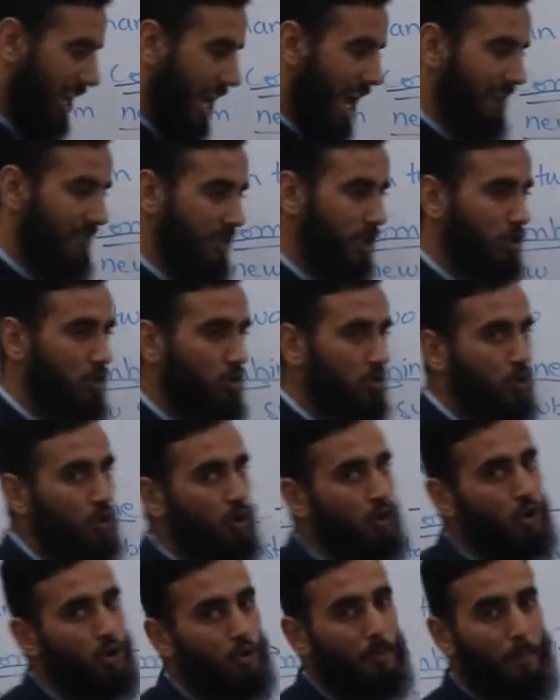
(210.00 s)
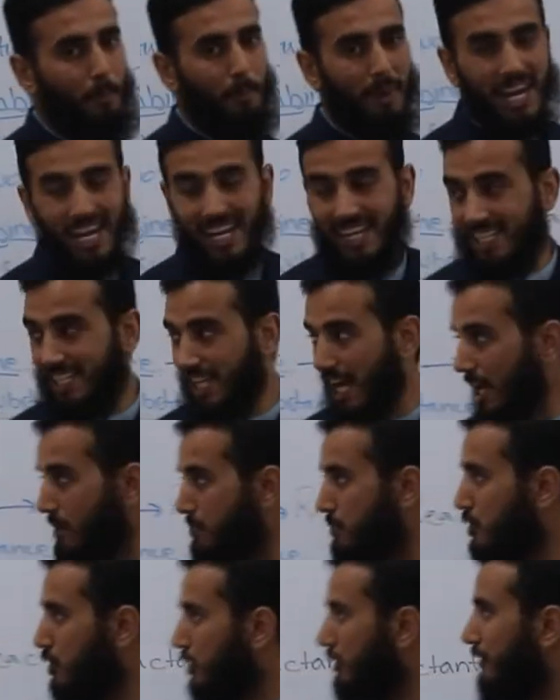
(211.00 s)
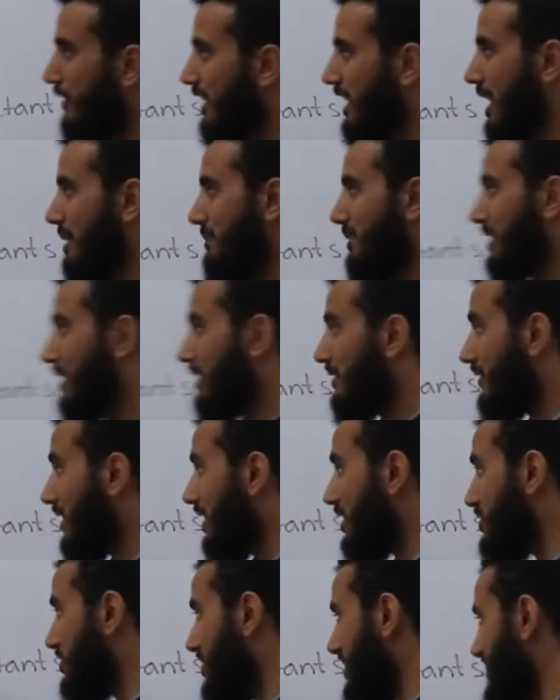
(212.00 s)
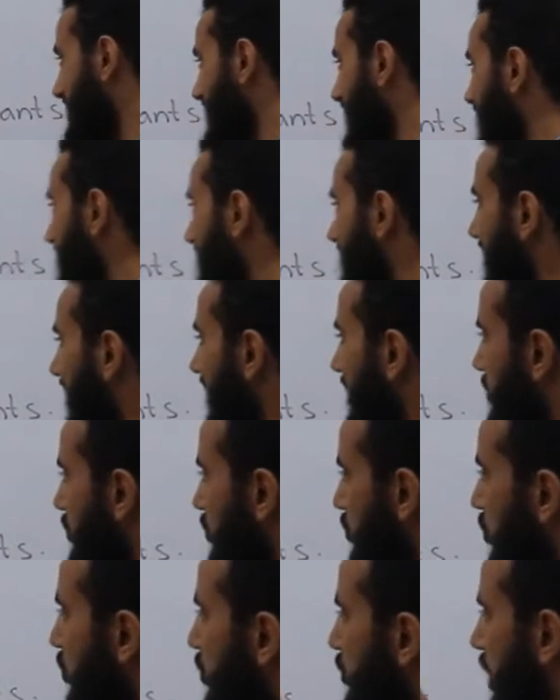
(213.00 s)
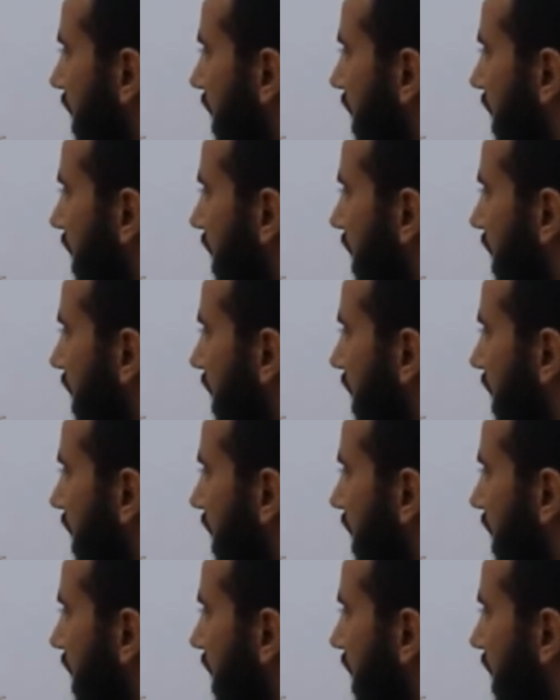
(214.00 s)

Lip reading: having two main types of chemical reactions, and these two